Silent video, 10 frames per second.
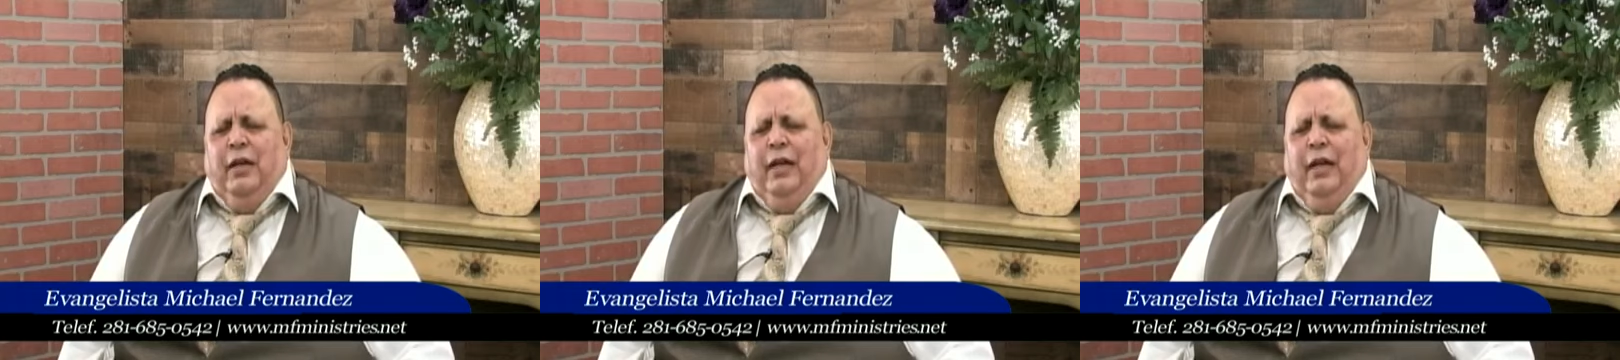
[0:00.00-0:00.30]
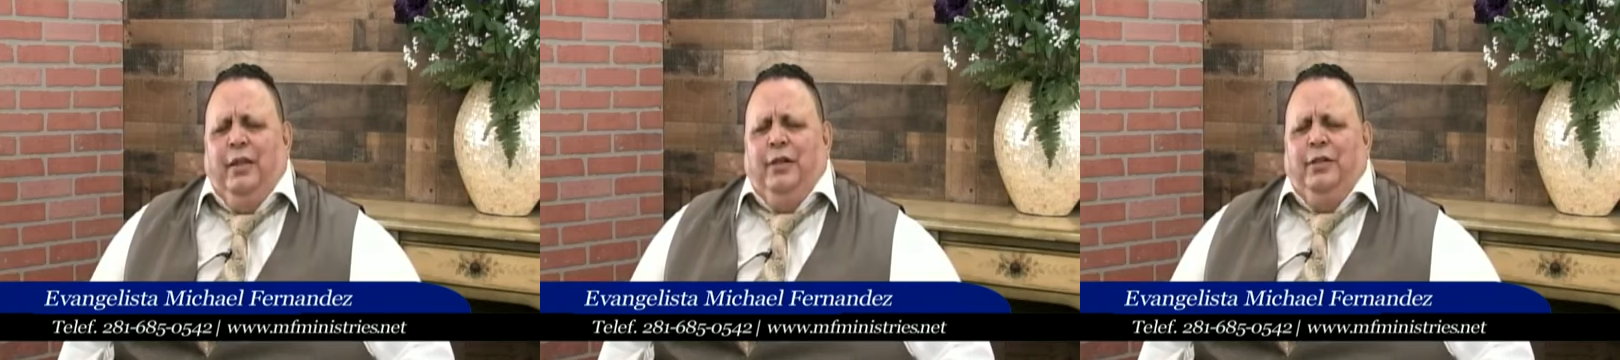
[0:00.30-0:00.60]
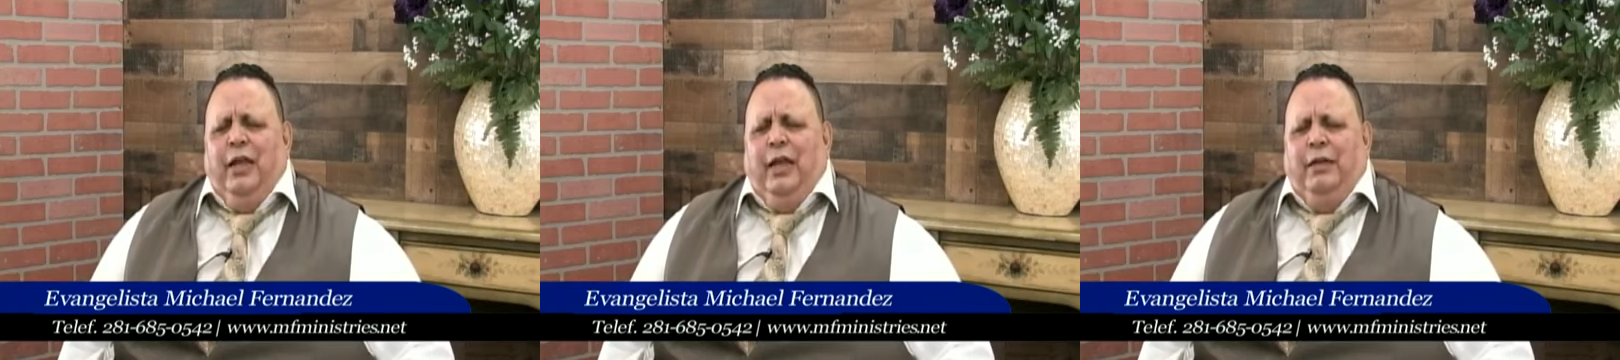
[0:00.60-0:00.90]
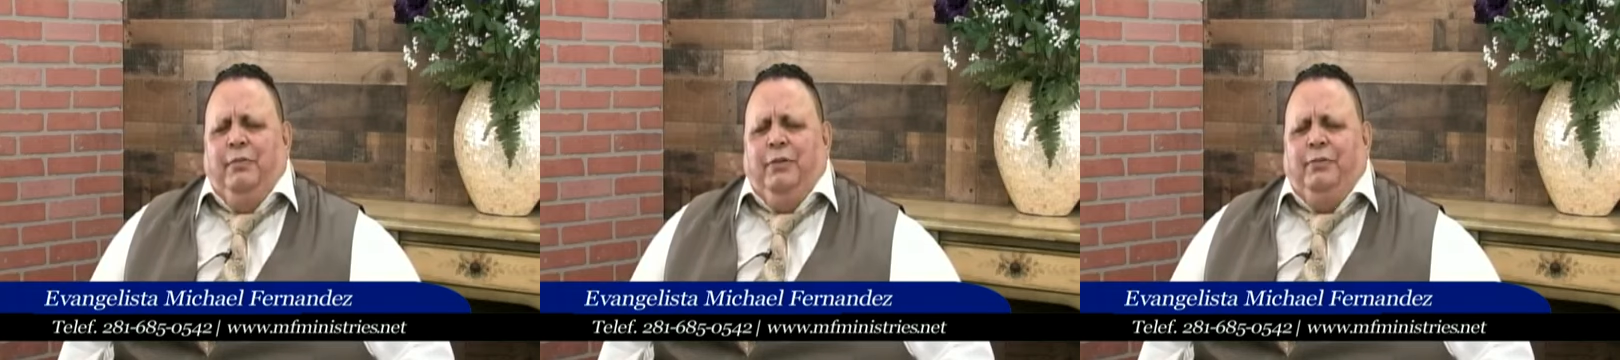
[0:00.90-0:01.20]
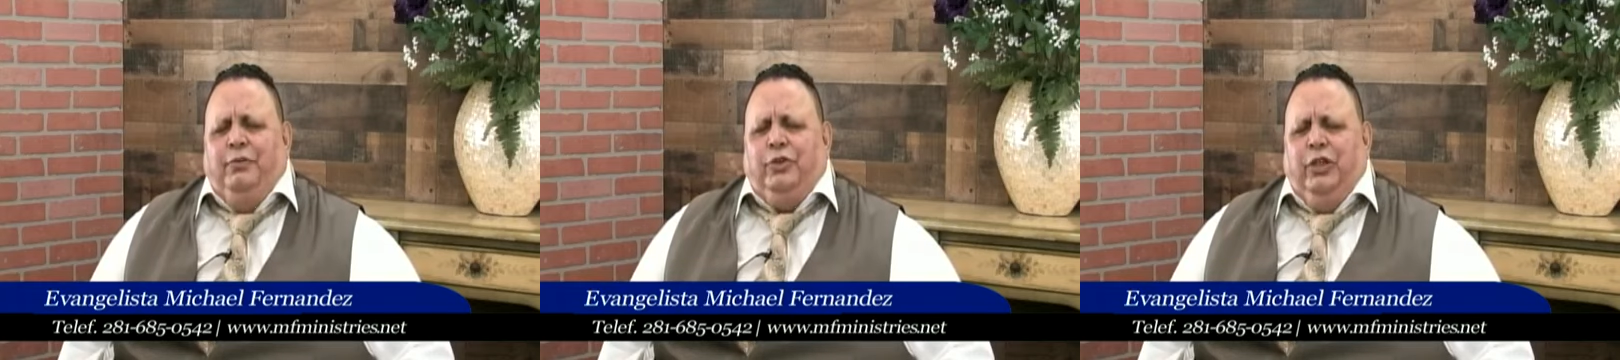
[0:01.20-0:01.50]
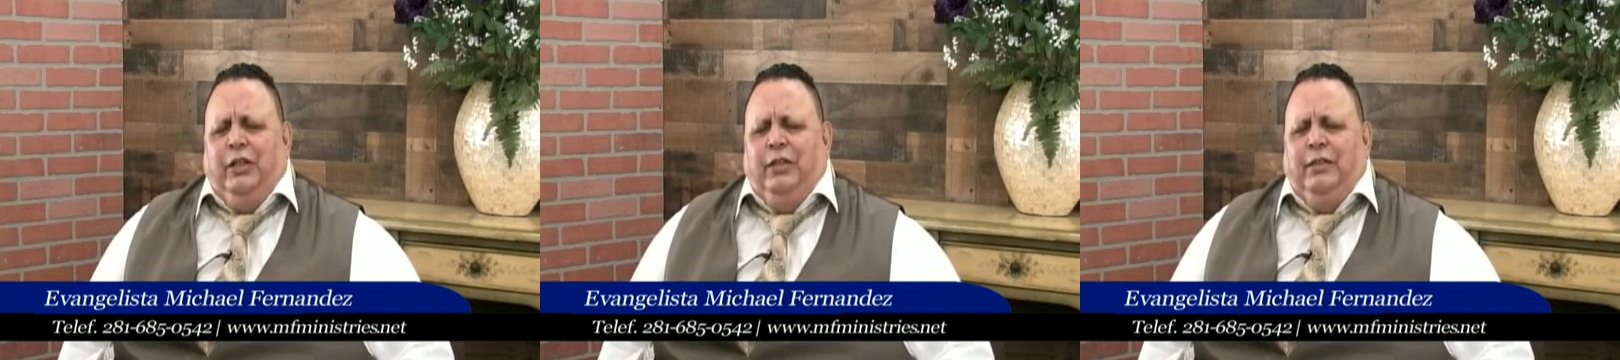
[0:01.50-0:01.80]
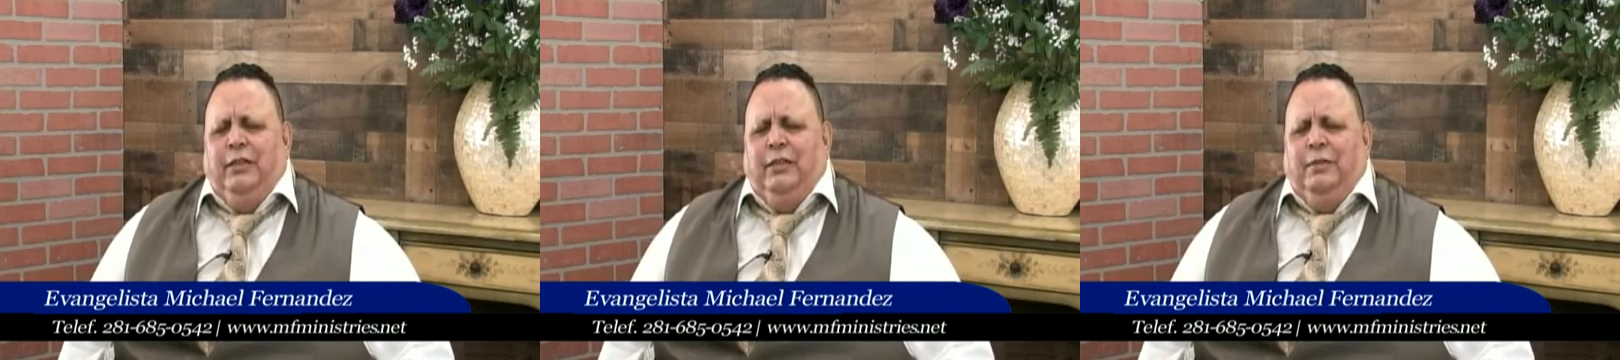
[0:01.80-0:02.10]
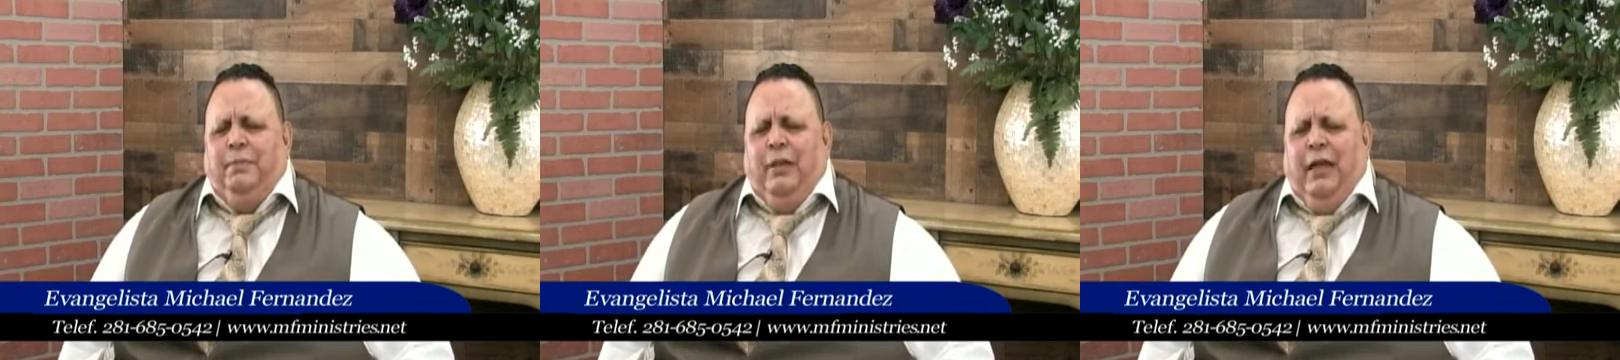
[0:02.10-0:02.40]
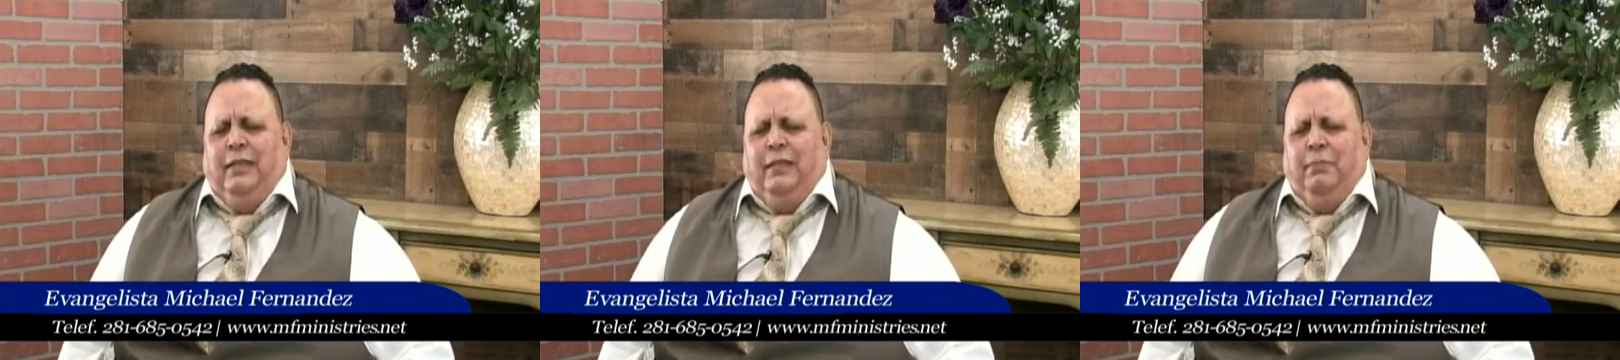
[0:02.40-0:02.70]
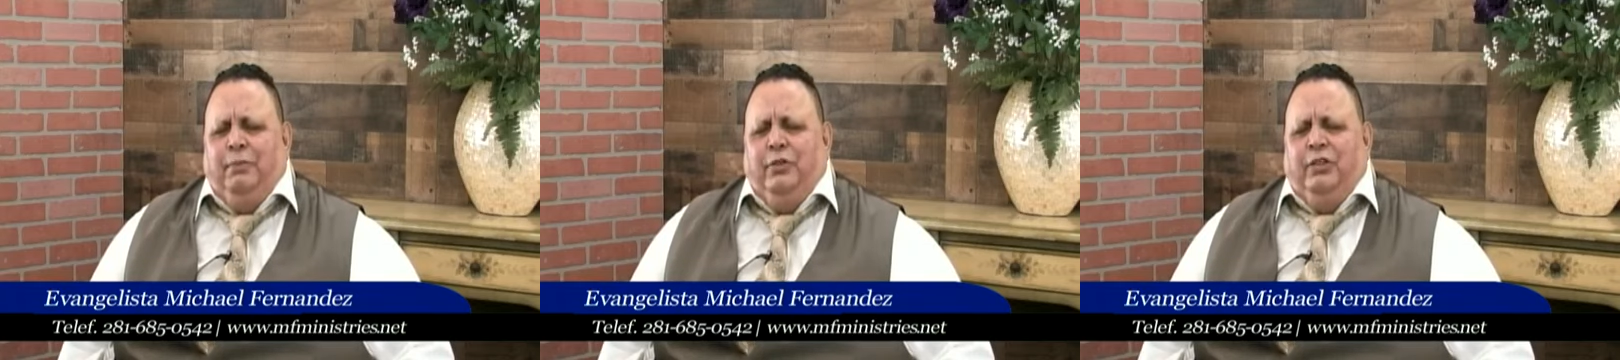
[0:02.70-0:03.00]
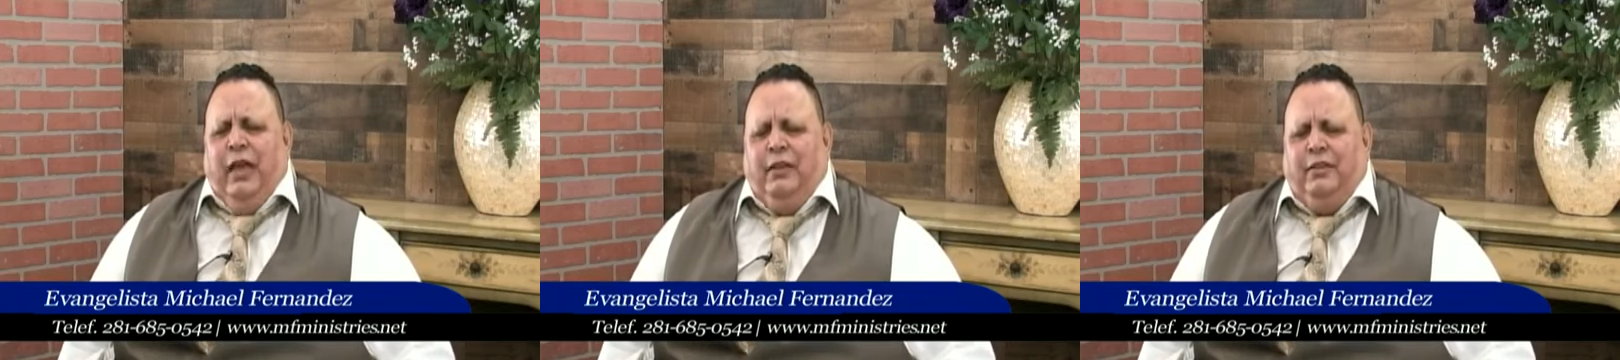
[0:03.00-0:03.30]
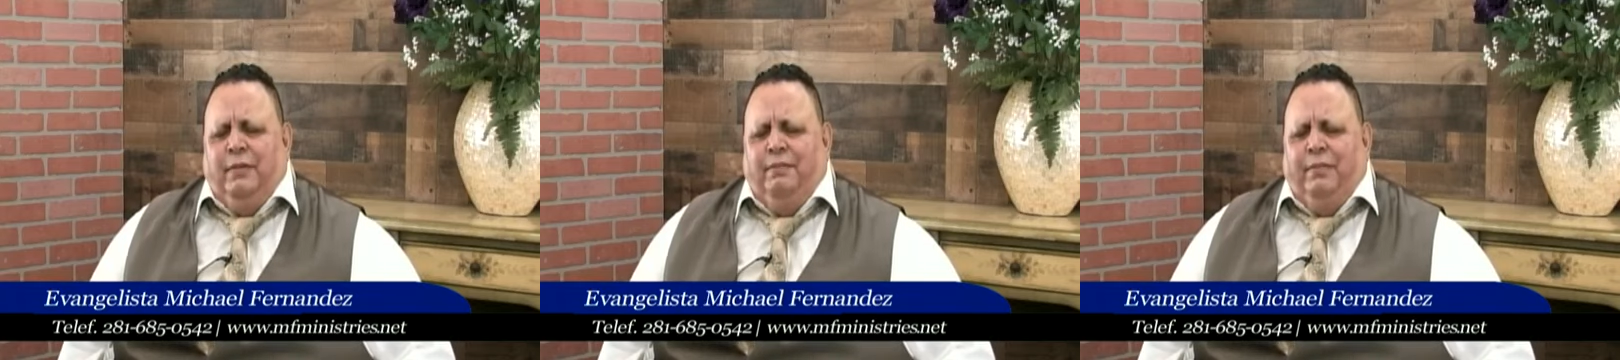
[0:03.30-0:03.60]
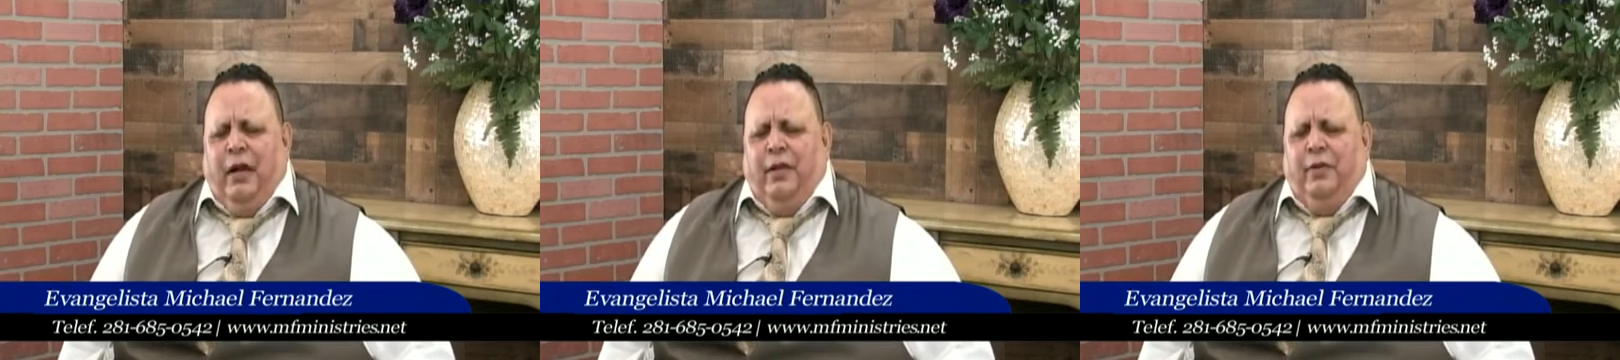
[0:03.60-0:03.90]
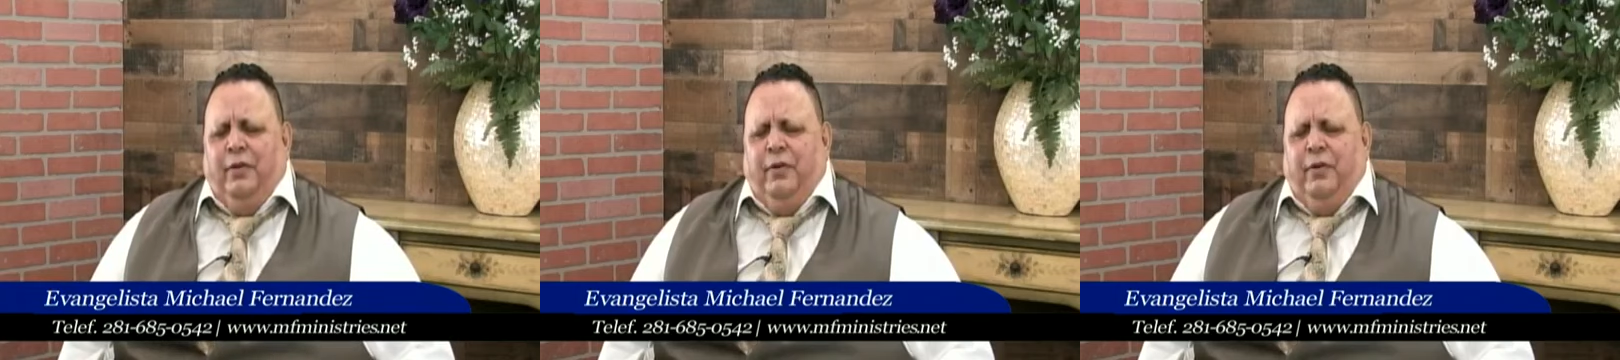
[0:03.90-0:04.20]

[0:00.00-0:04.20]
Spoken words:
In the name of Jesus, bless and protect them, Father.